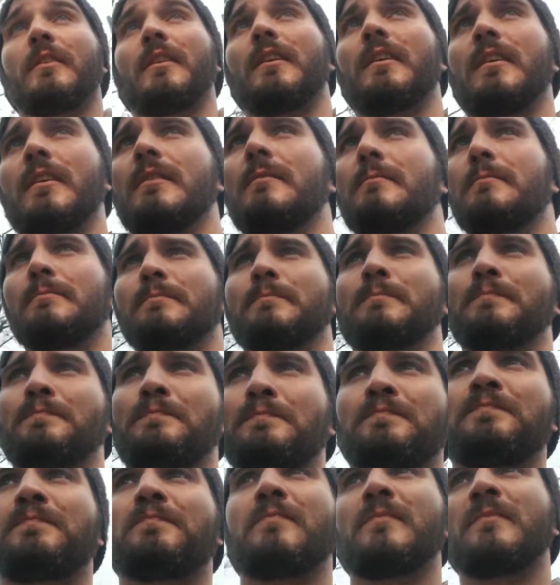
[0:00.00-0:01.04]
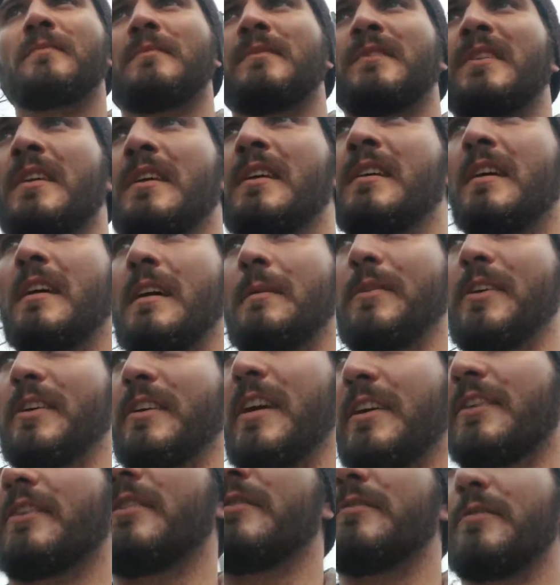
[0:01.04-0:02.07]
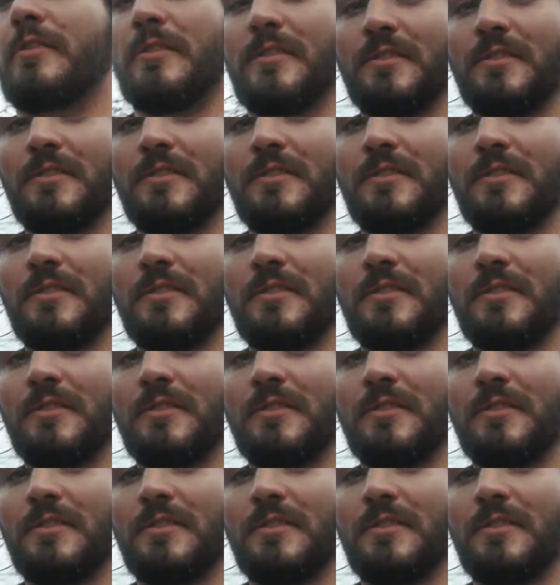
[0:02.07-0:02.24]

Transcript: I mean, I don't know if you